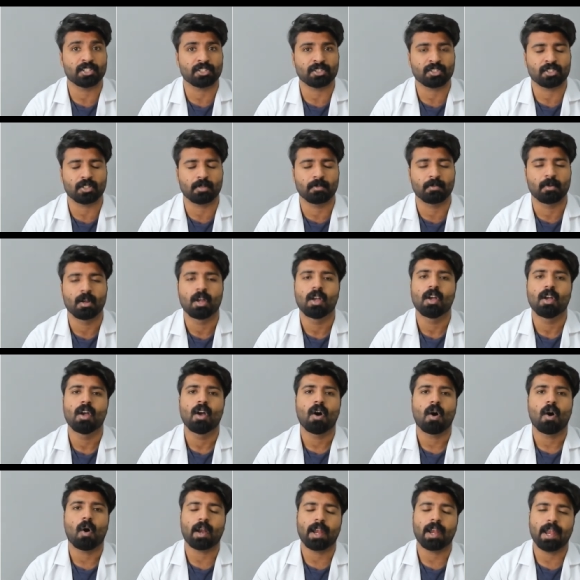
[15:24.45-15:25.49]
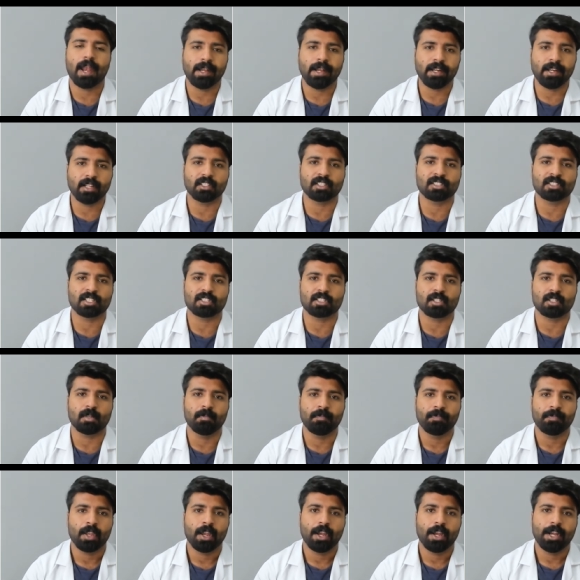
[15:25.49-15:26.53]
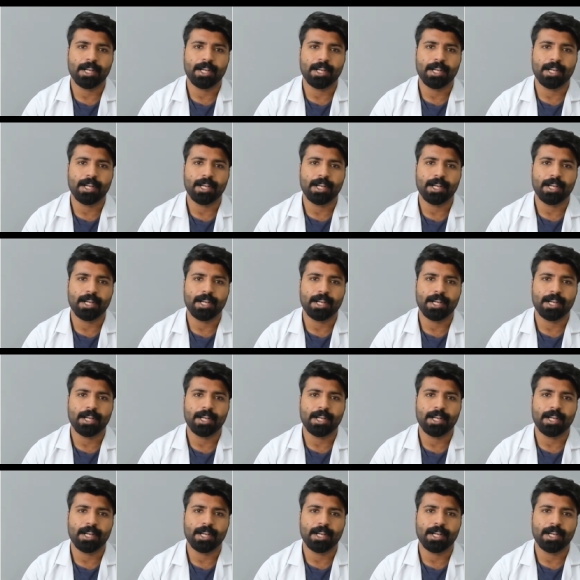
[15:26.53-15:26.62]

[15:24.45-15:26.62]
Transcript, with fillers: system or any other system,